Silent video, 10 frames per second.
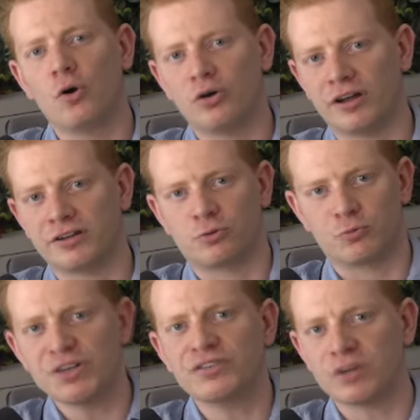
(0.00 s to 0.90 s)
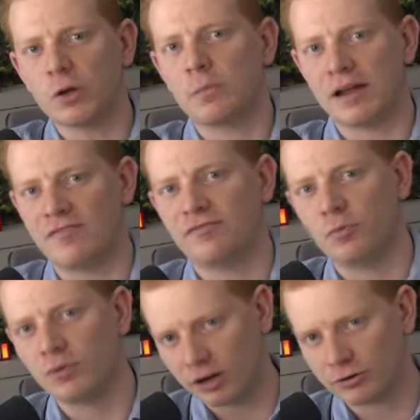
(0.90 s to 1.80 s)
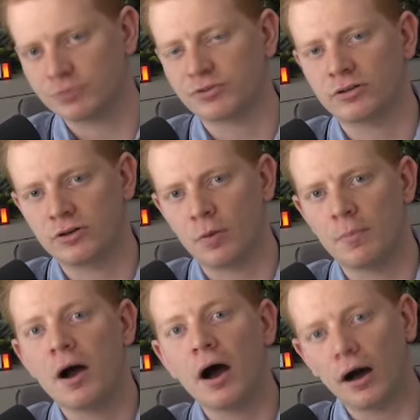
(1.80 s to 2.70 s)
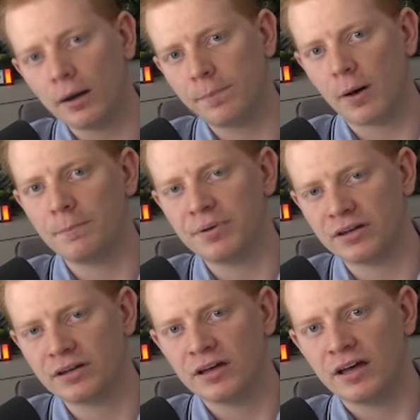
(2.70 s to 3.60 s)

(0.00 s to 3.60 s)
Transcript: on like a retail platform like Crypto dot com, are pumping.